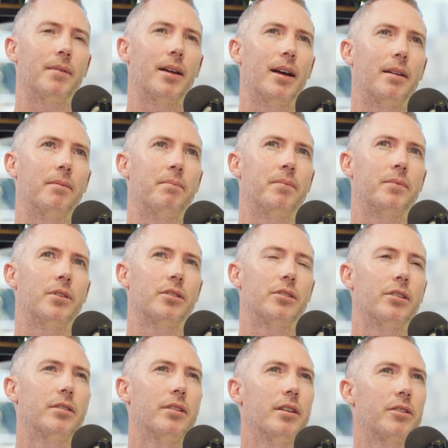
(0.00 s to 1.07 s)
I to a
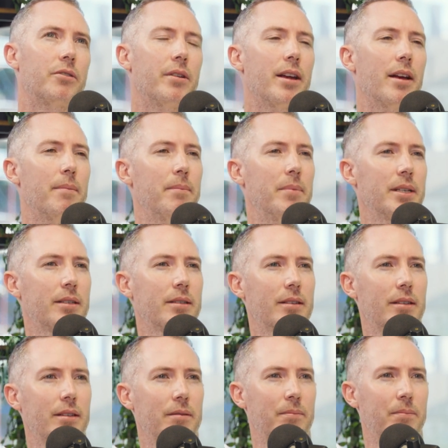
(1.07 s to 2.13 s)
certain degree, I
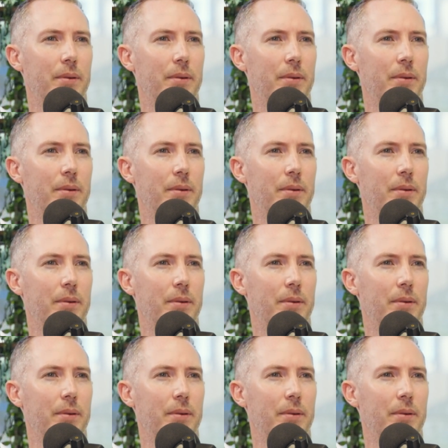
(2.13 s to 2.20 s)
missed